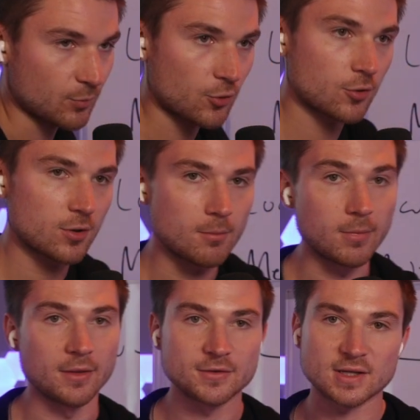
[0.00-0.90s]
per
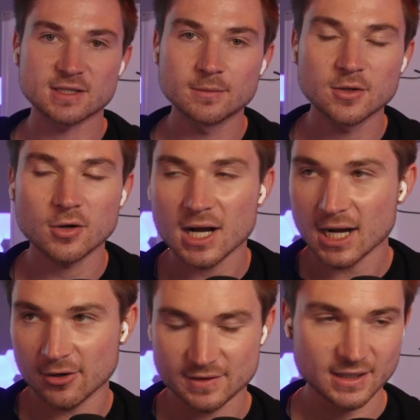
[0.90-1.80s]
month. So that's going to be your
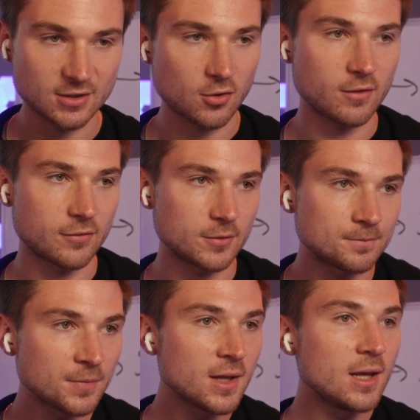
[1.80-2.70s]
higher ticket offer.
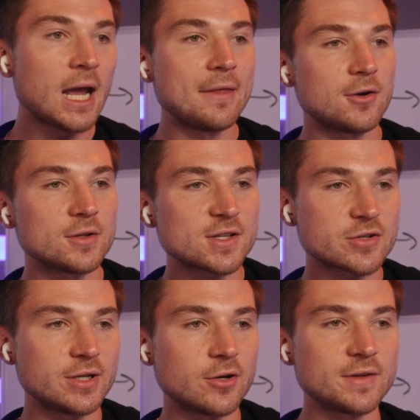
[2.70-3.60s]
And then on the
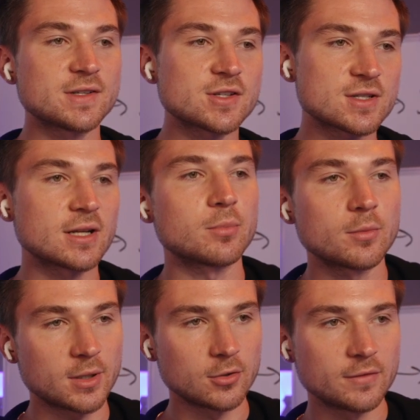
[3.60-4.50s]
screen here, this is just a
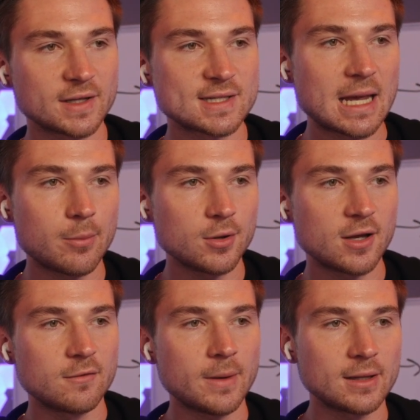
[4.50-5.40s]
little example
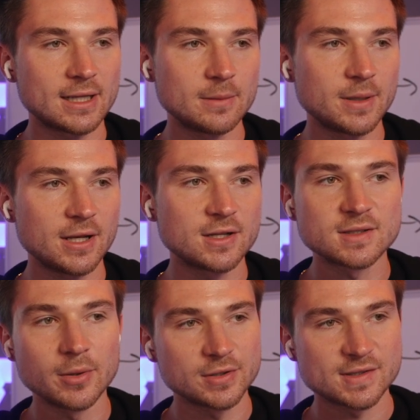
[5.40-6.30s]
of my landing page to
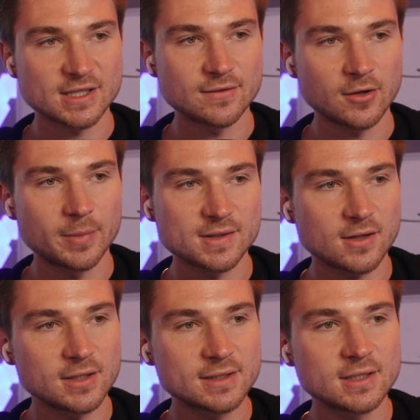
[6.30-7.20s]
build a 6-figure business on
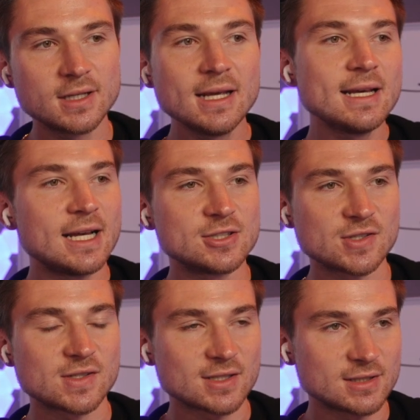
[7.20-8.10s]
LinkedIn in just
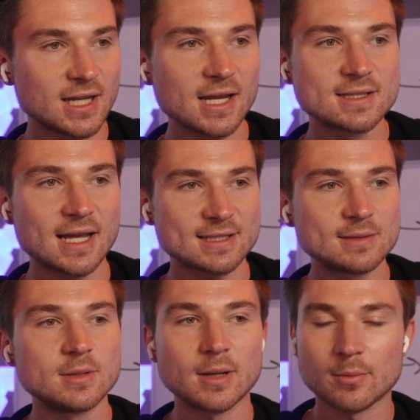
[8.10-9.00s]
60 days. That's going to
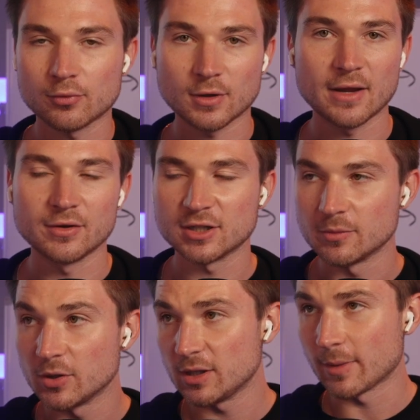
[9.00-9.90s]
be my private
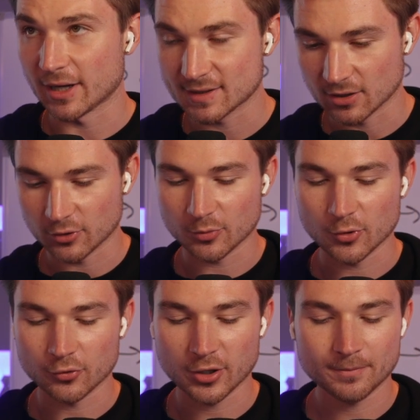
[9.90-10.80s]
community, my accelerator
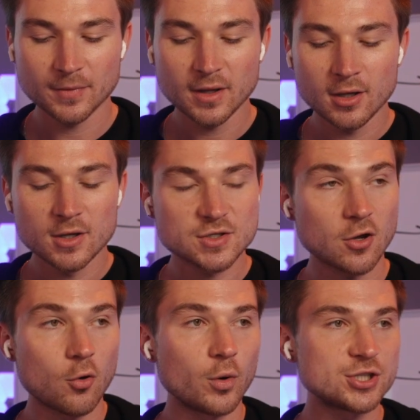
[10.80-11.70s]
program.
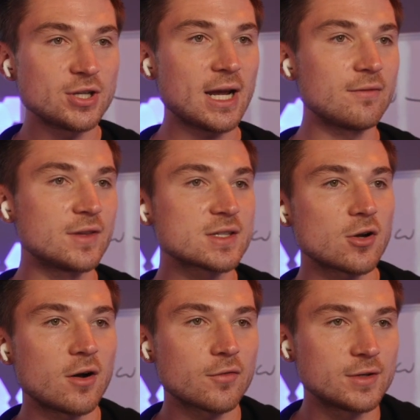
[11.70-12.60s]
So once you have this
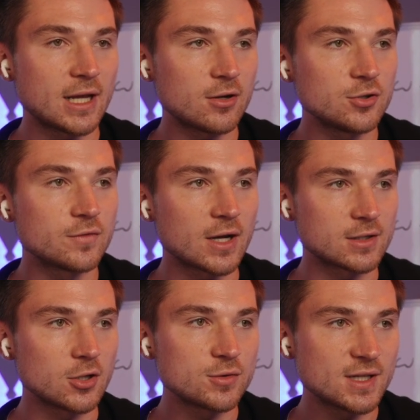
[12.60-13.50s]
offer down, you've got the
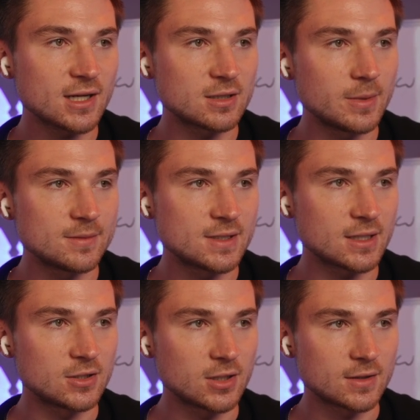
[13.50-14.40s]
low ticket, the medium ticket,
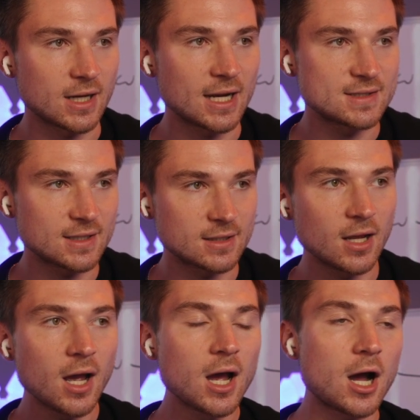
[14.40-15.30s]
and the high ticket.
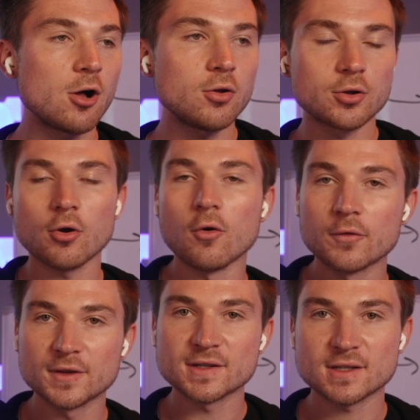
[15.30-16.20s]
I'll go over
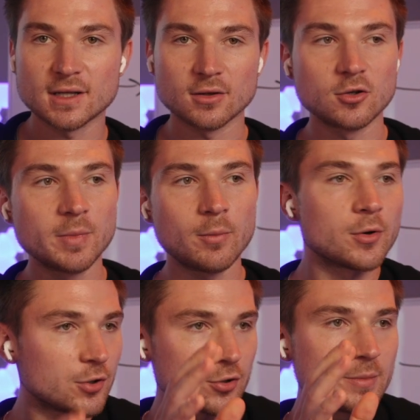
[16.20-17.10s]
this in a little bit, but
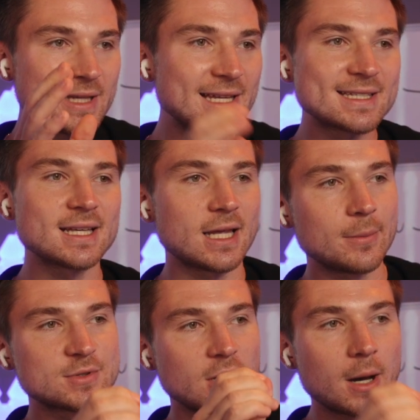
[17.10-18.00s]
you're going to be easily able
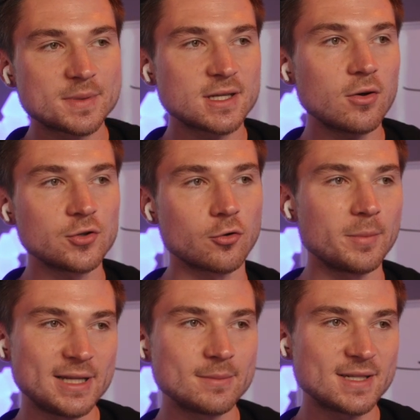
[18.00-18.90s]
to upsell your
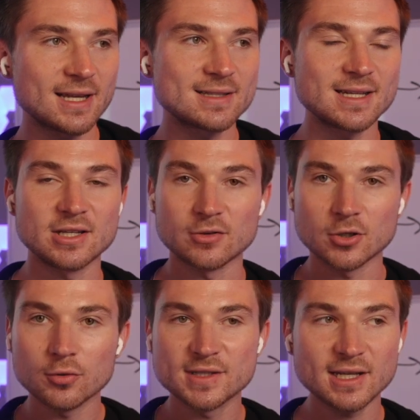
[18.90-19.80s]
medium tickets in your
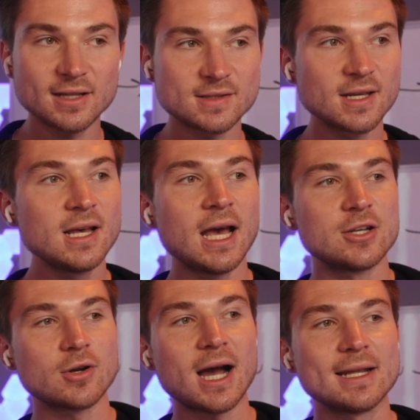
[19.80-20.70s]
low tickets and
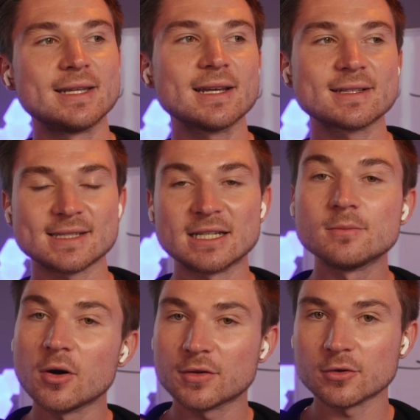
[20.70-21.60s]
your high tickets in
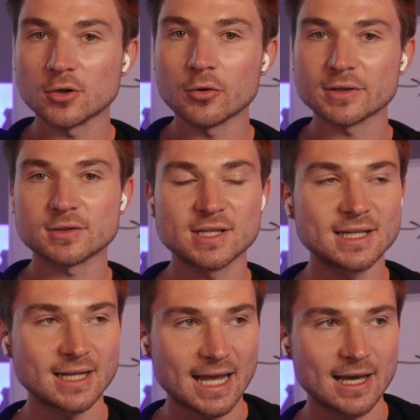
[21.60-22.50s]
both your low
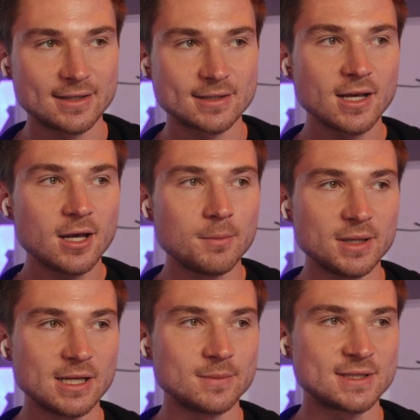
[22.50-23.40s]
ticket and
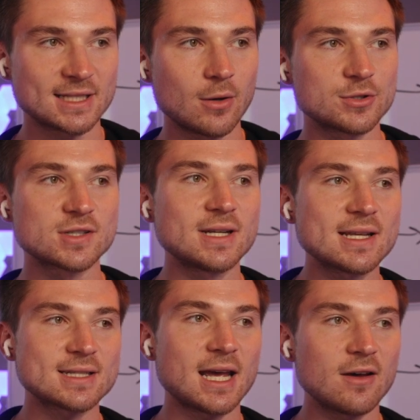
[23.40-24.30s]
medium ticket, which is nice
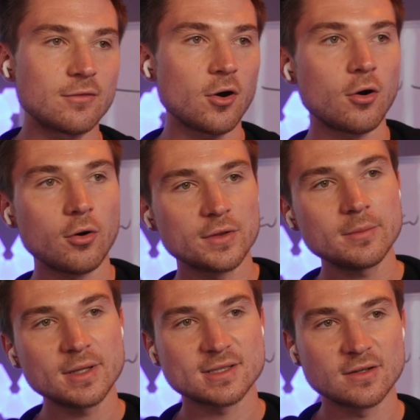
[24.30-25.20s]
to have all of them
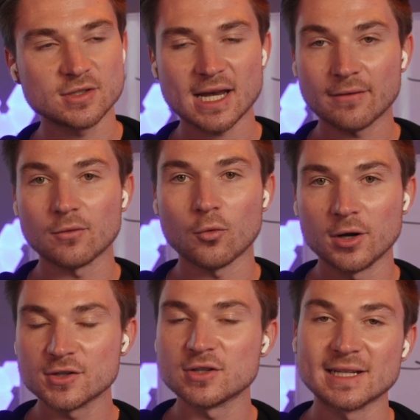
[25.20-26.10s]
instead of just having
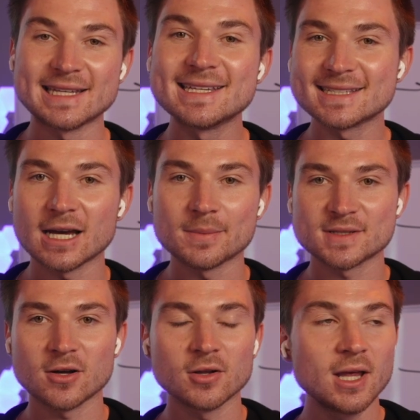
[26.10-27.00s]
one, so you can easily
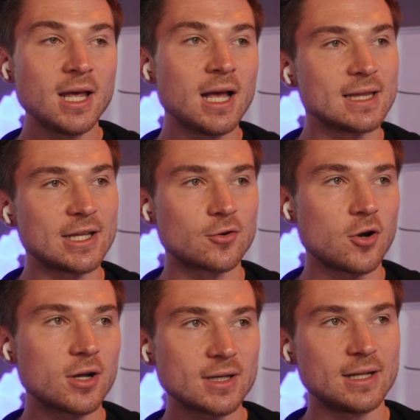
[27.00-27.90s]
upsell later
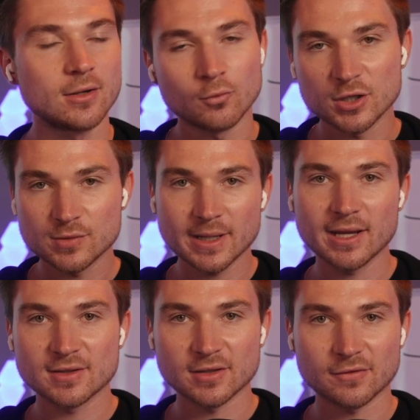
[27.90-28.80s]
on. And then once we get
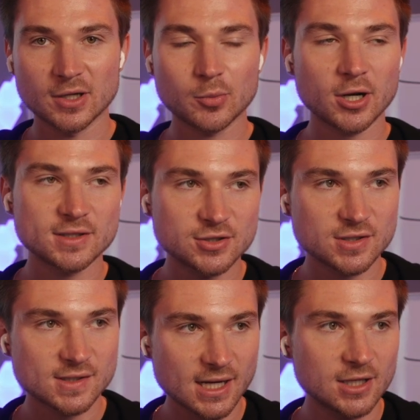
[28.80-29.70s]
into the free products in just a
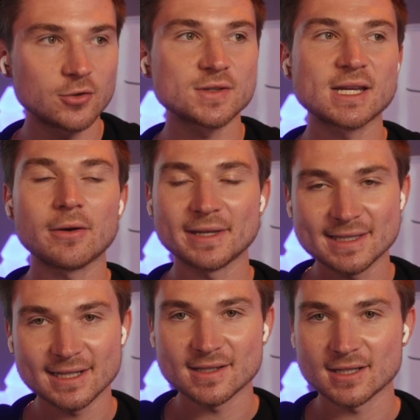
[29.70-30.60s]
second, you'll see how easy
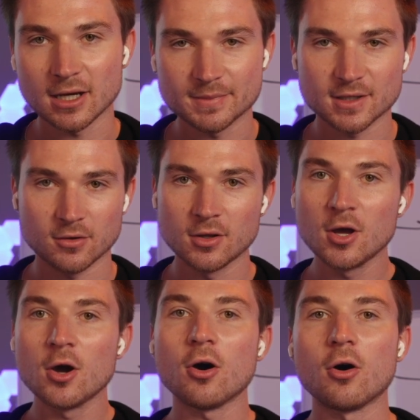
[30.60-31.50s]
it is to upsell
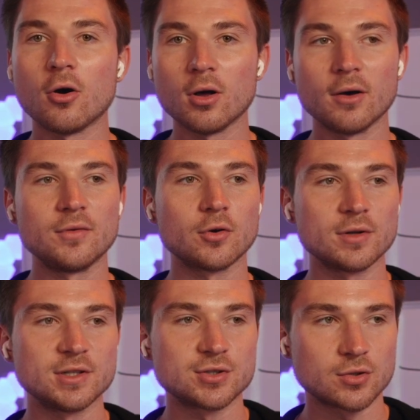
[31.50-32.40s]
all of your
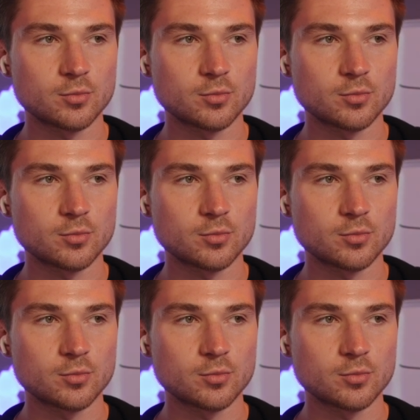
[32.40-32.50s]
digital